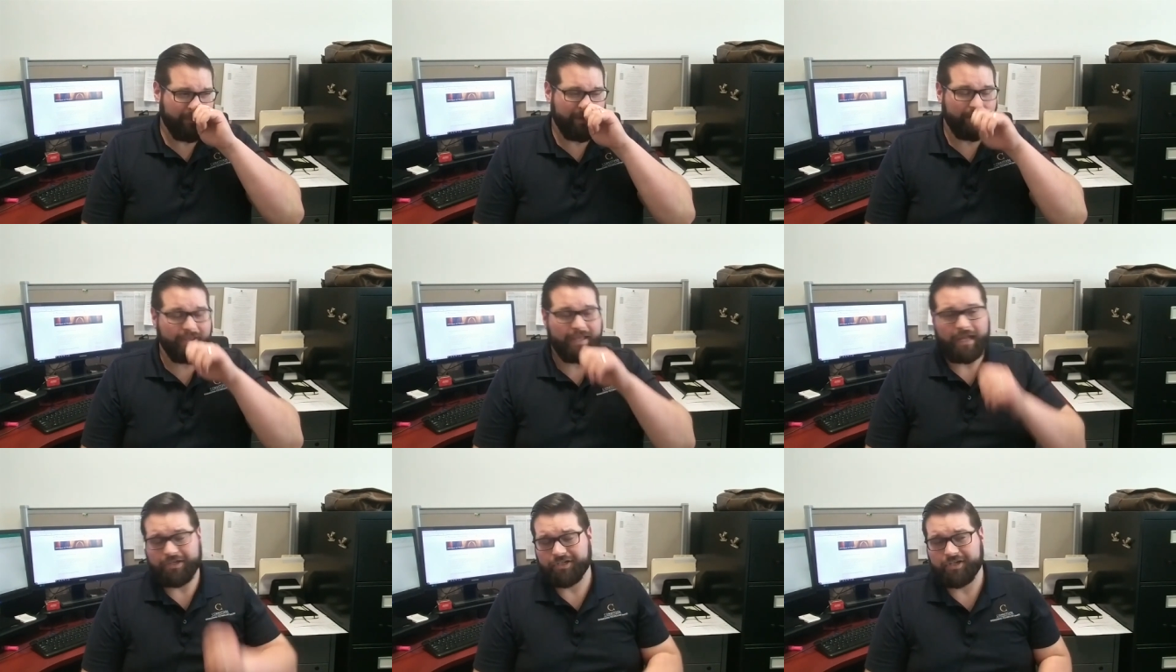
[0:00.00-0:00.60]
We were
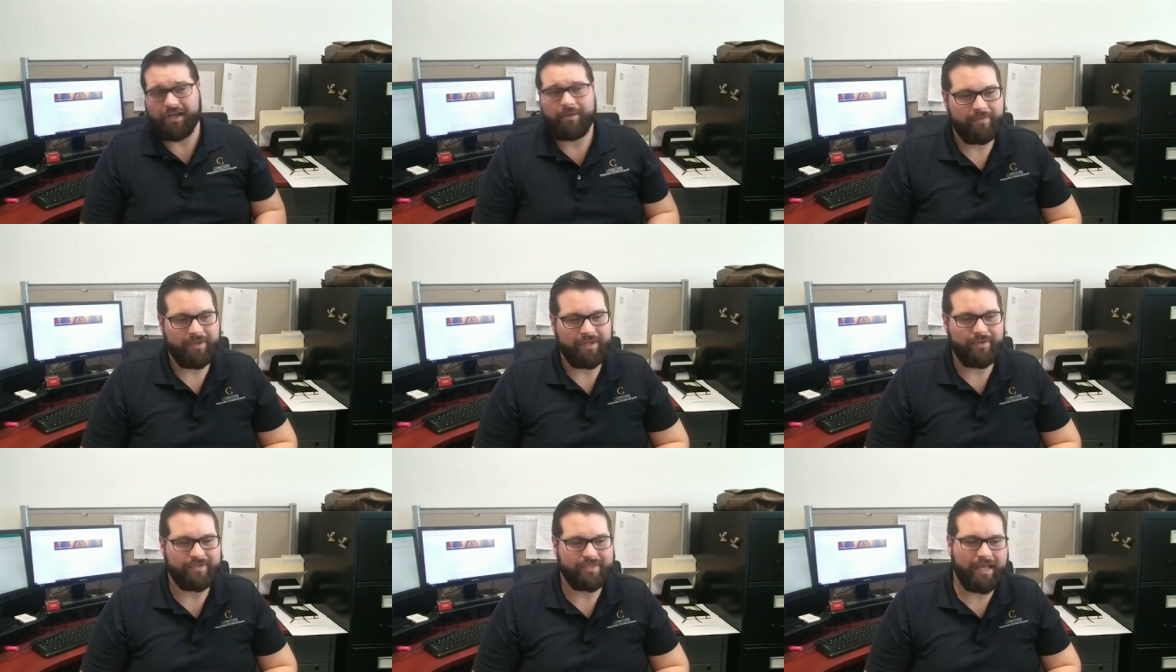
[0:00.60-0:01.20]
catching up
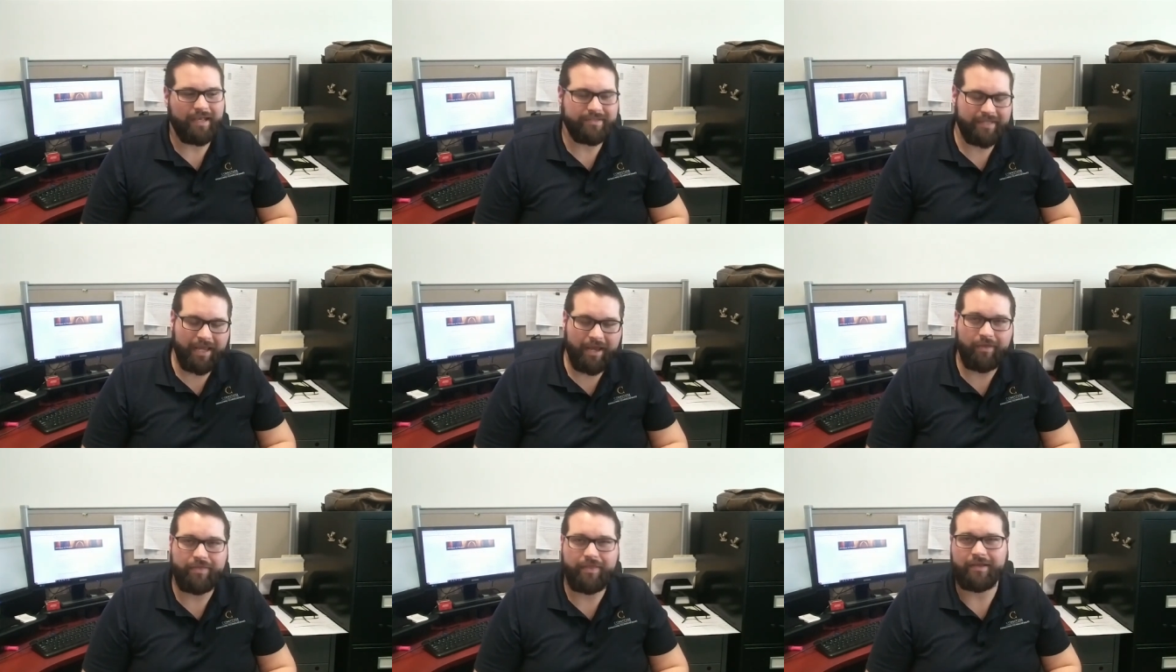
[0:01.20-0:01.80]
and he was asking
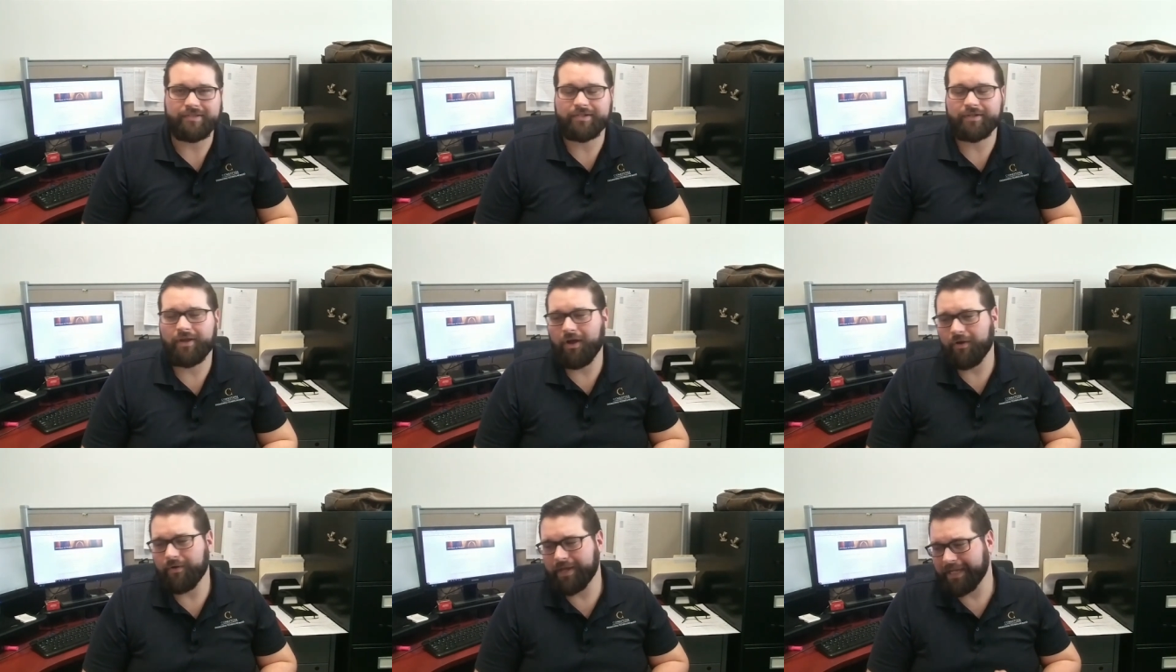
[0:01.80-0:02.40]
how things are
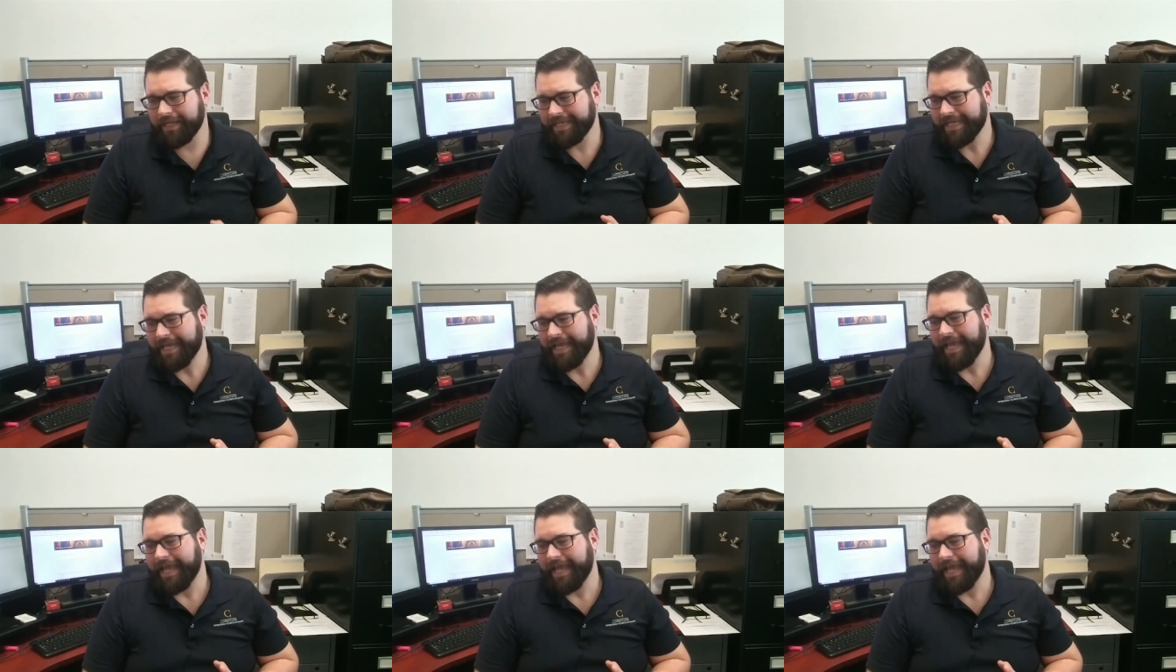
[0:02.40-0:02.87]
going.